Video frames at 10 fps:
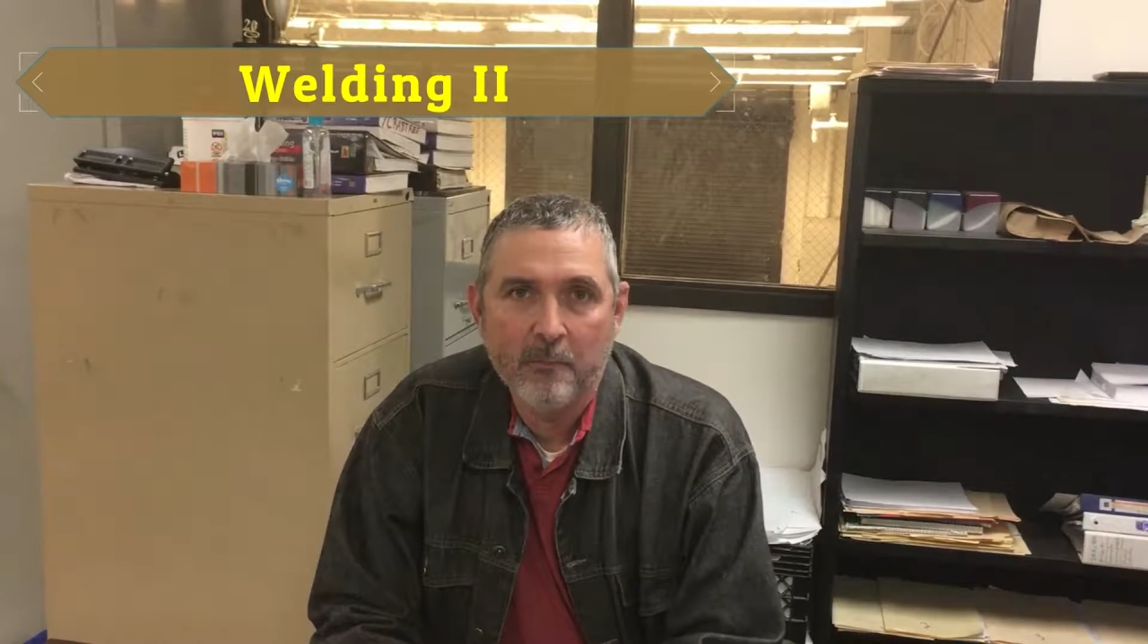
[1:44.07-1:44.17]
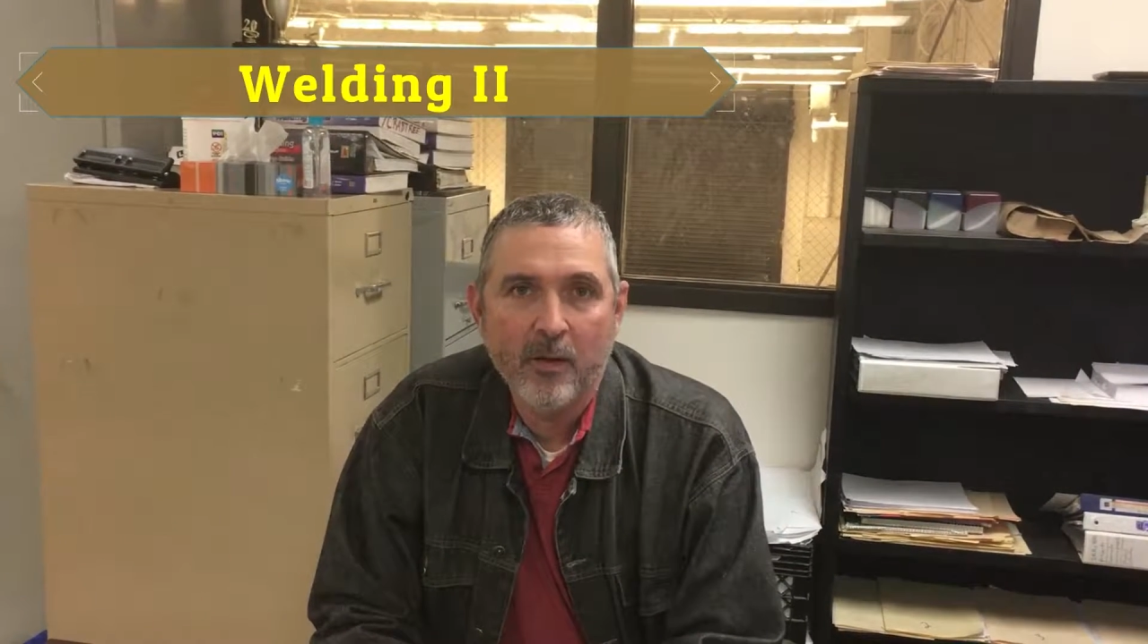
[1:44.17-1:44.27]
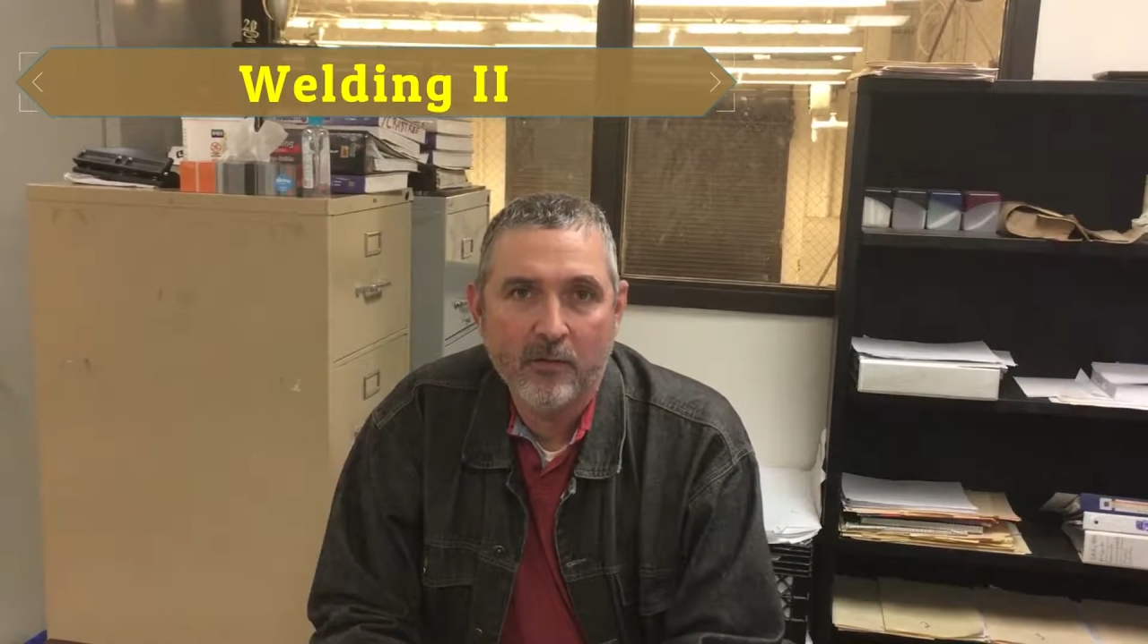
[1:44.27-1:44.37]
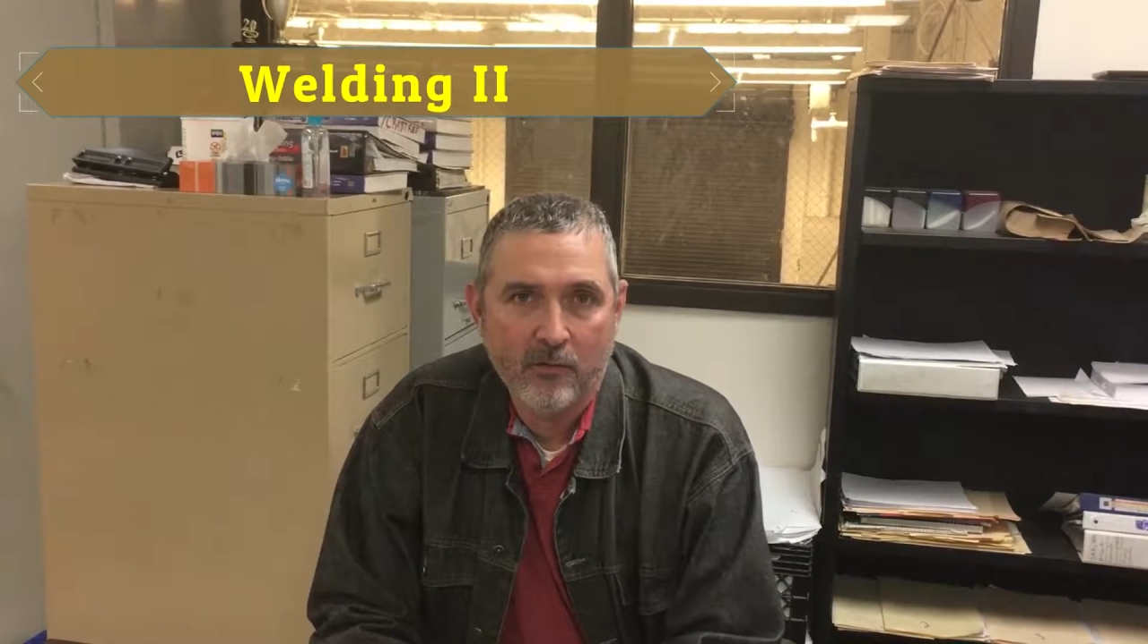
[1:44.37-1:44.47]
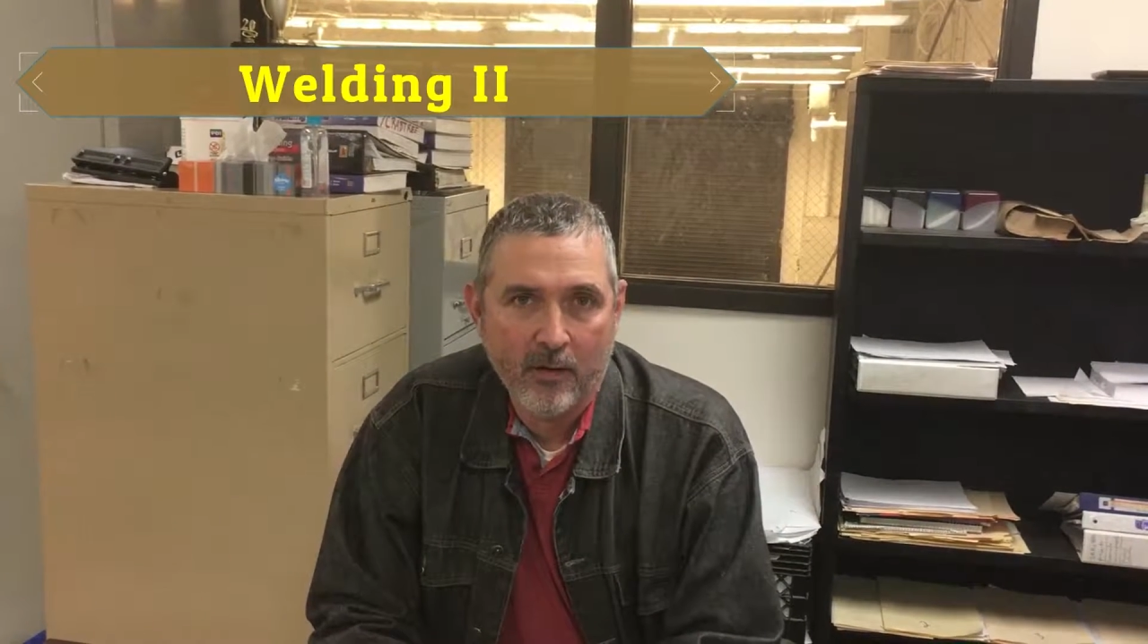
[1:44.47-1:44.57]

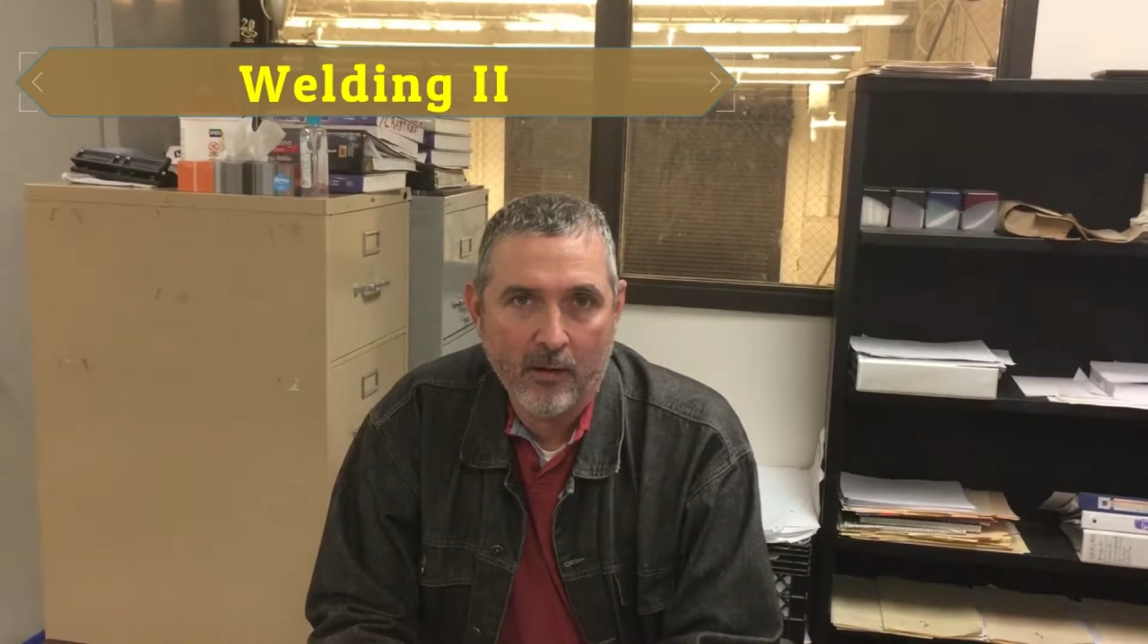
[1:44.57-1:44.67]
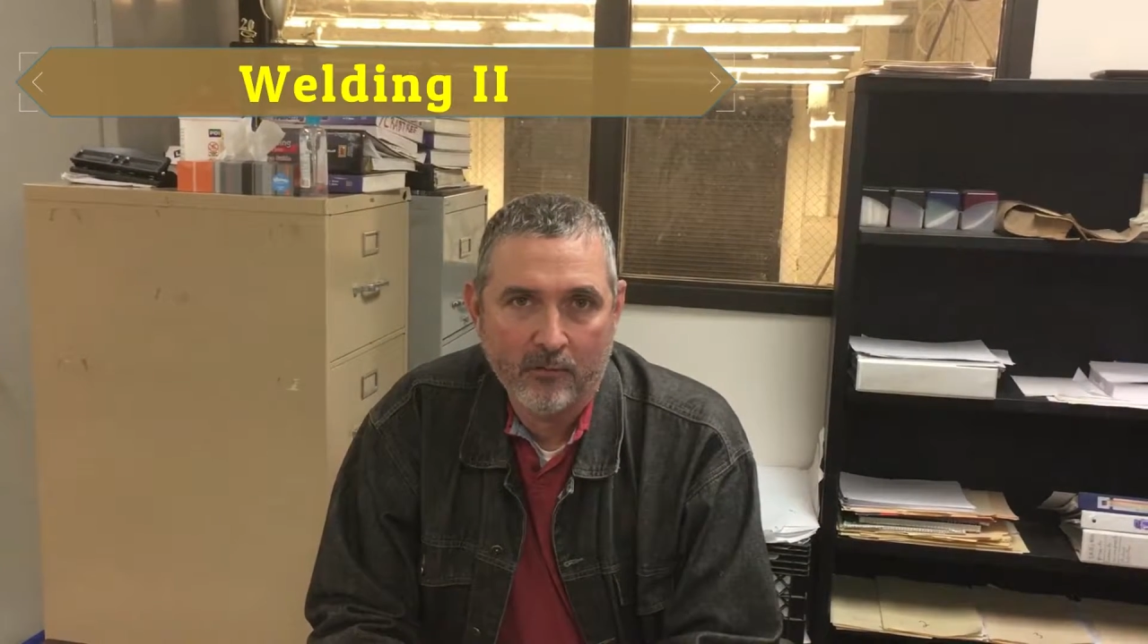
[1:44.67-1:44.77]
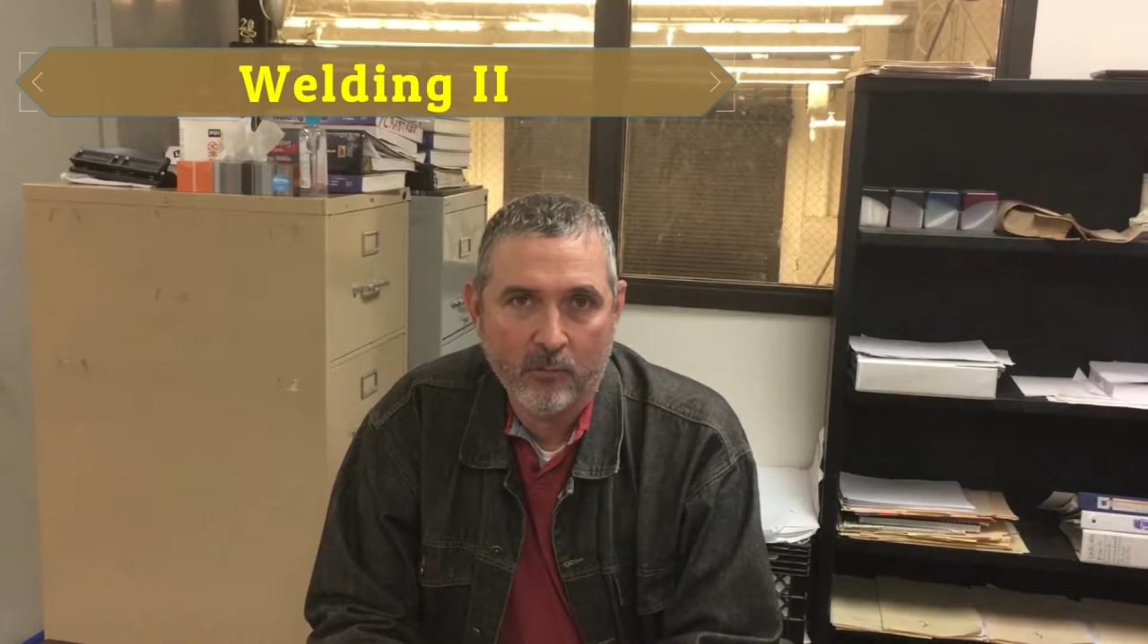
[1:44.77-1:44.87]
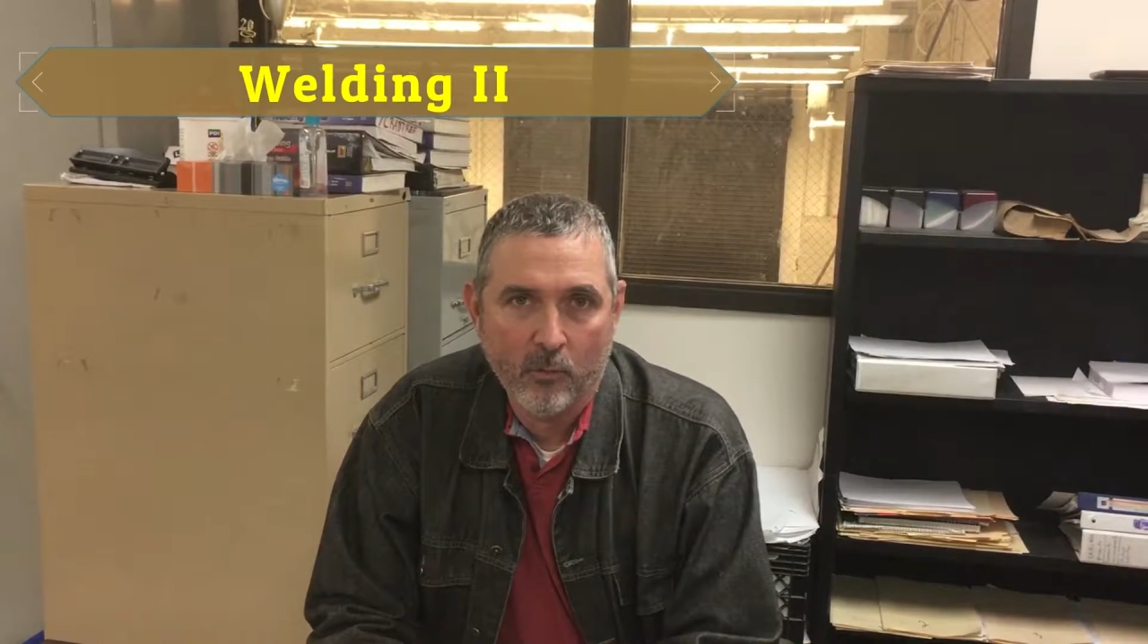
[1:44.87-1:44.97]
bend test